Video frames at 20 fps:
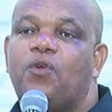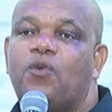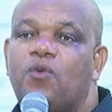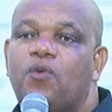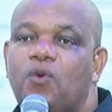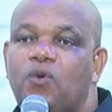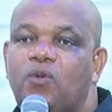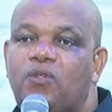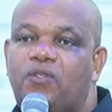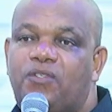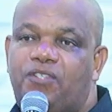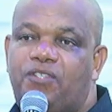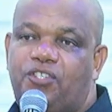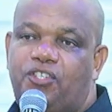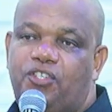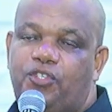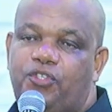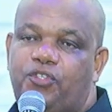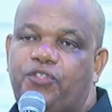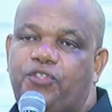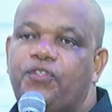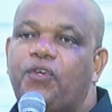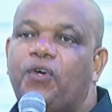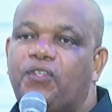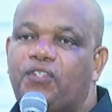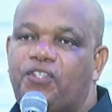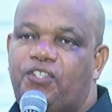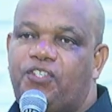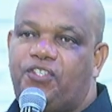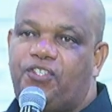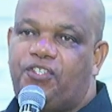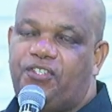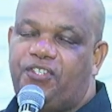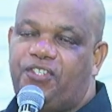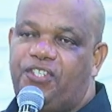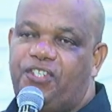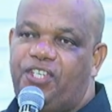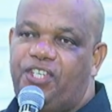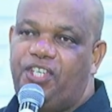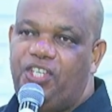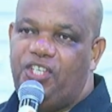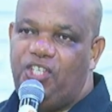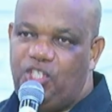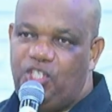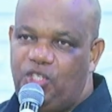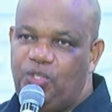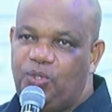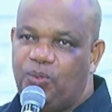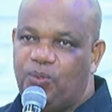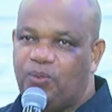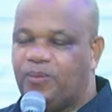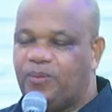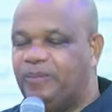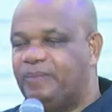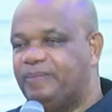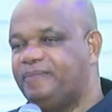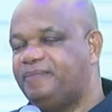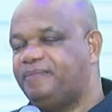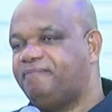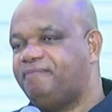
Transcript: good thought in you, and